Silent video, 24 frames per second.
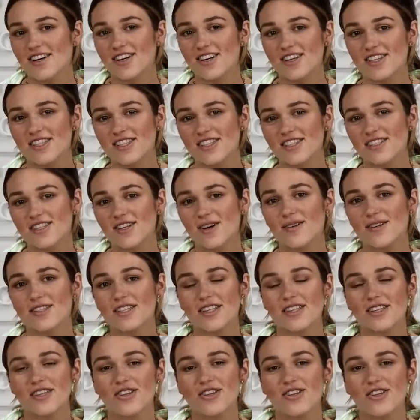Christian is always
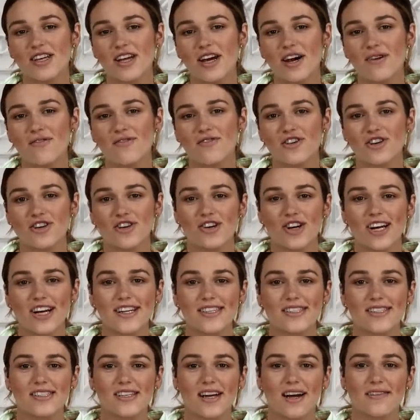on the lookout for
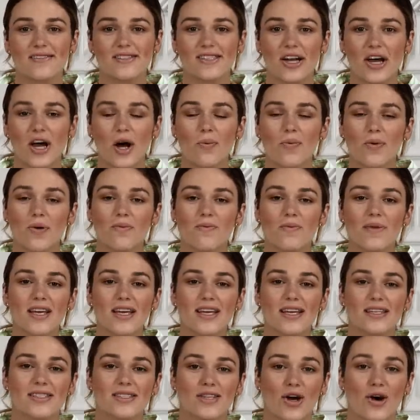great stuff to help him meet
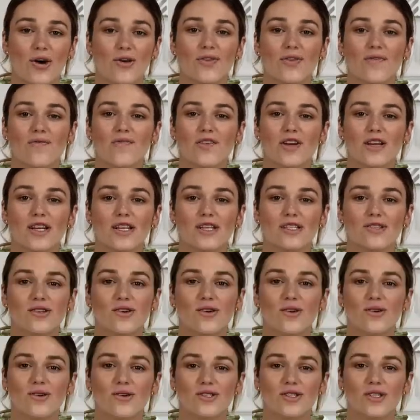his health and fitness
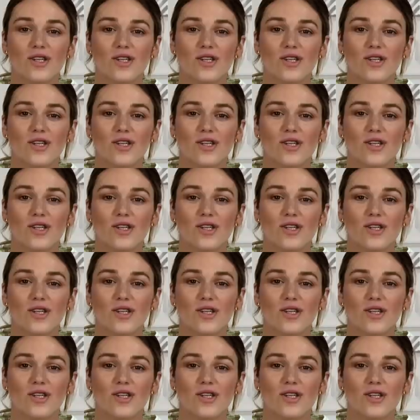goals,